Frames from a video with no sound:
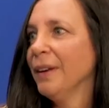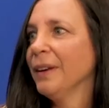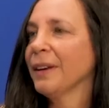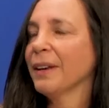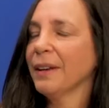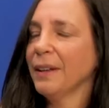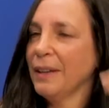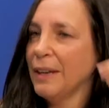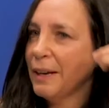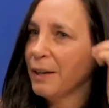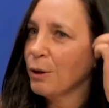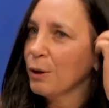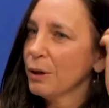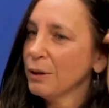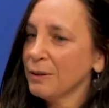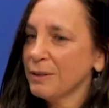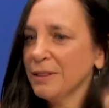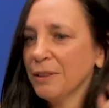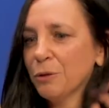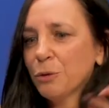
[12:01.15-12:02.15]

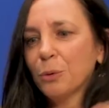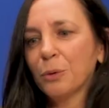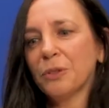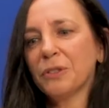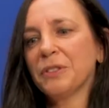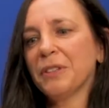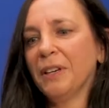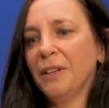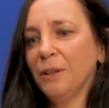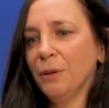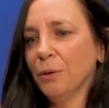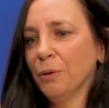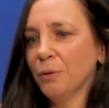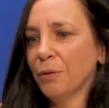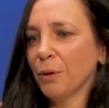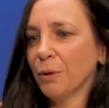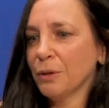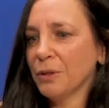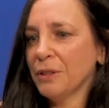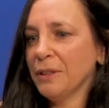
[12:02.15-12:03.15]
Connecticut Central State
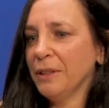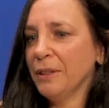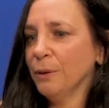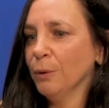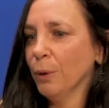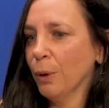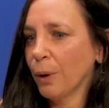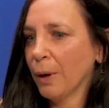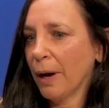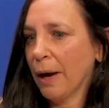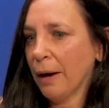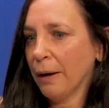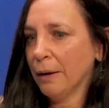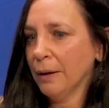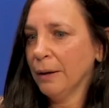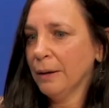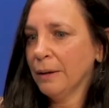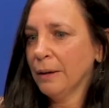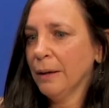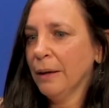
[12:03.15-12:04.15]
University. Look at
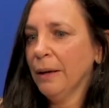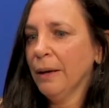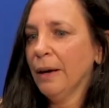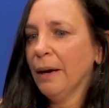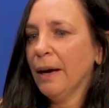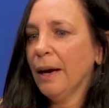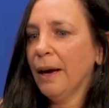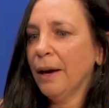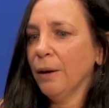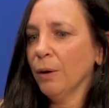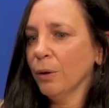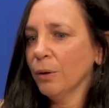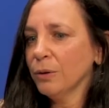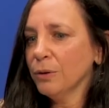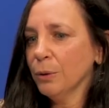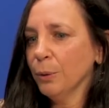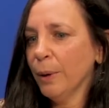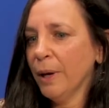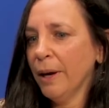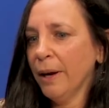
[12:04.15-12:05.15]
it. I
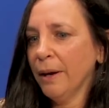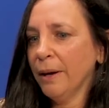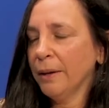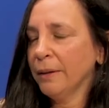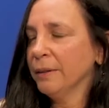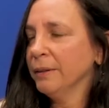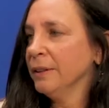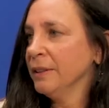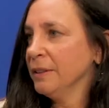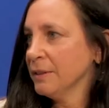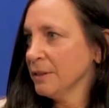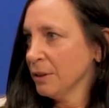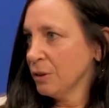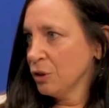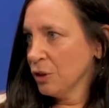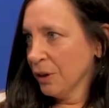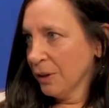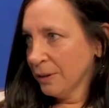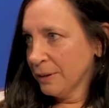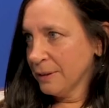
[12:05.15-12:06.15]
also had Lisa
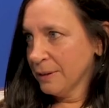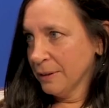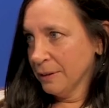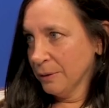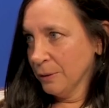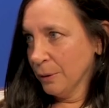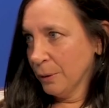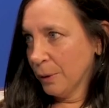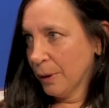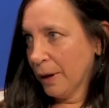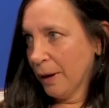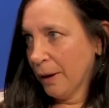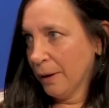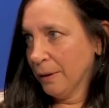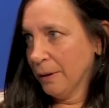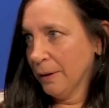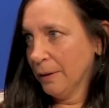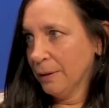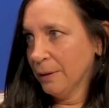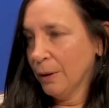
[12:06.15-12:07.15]
Johnson look at
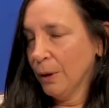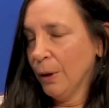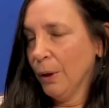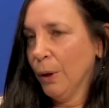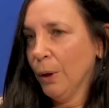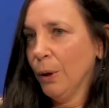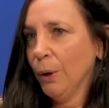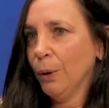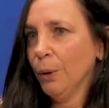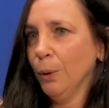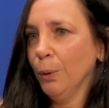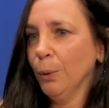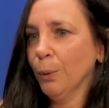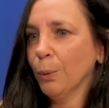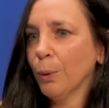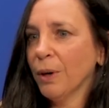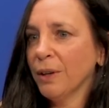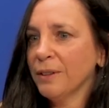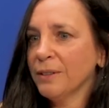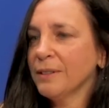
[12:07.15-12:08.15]
it, who
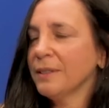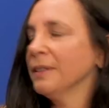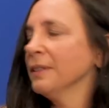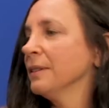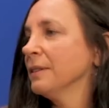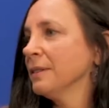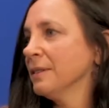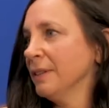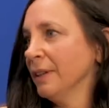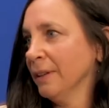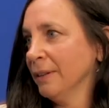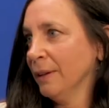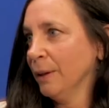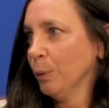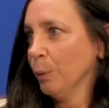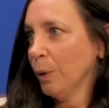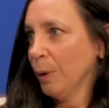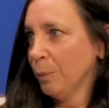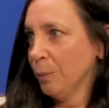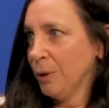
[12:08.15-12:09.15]
runs the Stanley
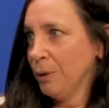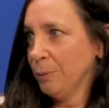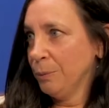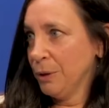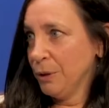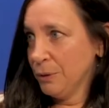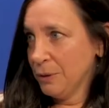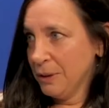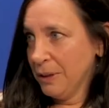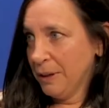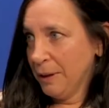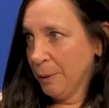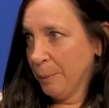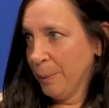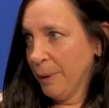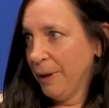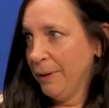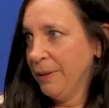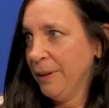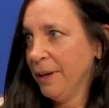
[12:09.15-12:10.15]
Whitman
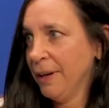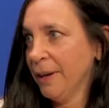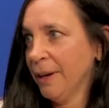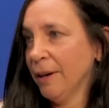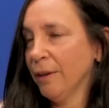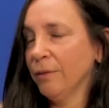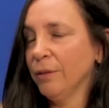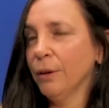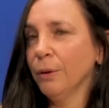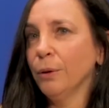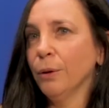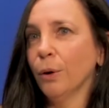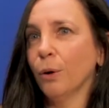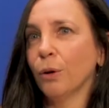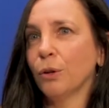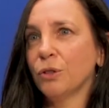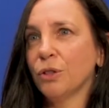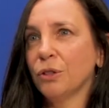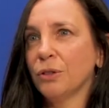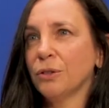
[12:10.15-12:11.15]
Museum, and wow. they have the
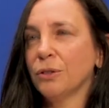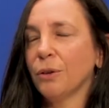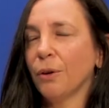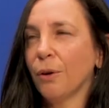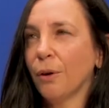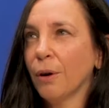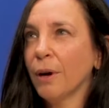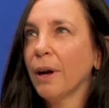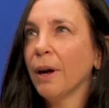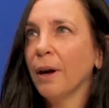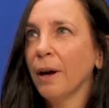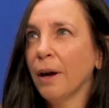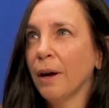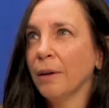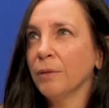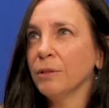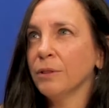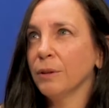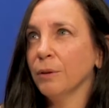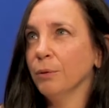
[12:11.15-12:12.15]
largest
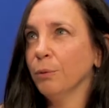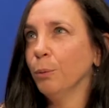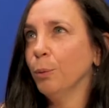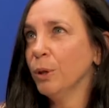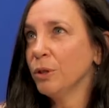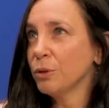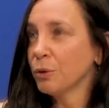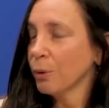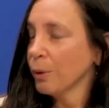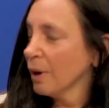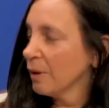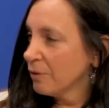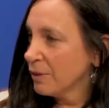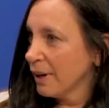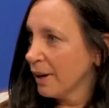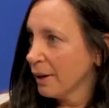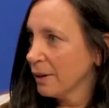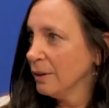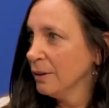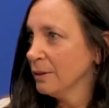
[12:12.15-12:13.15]
archives of witchcraft
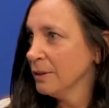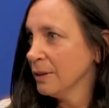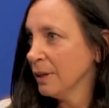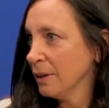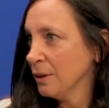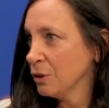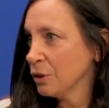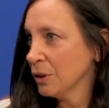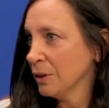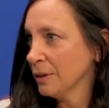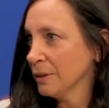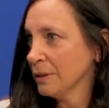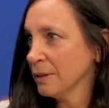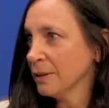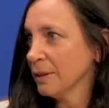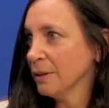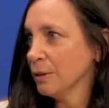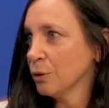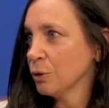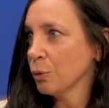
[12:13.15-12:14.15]

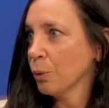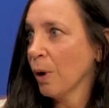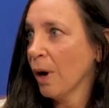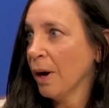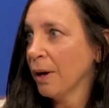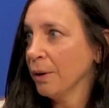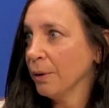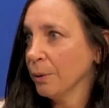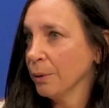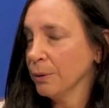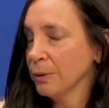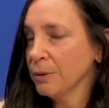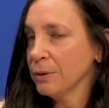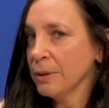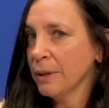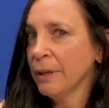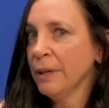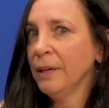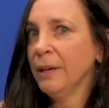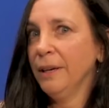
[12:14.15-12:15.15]
accusations and
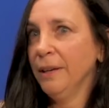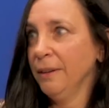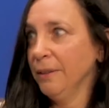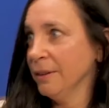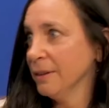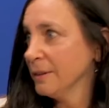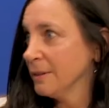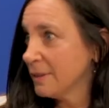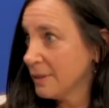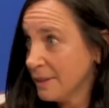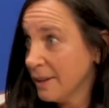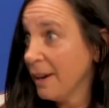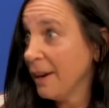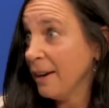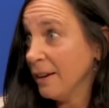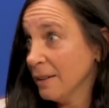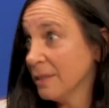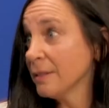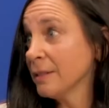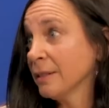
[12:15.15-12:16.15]
trials wow. in the
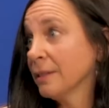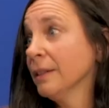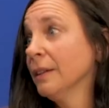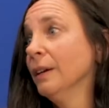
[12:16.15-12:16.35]
state.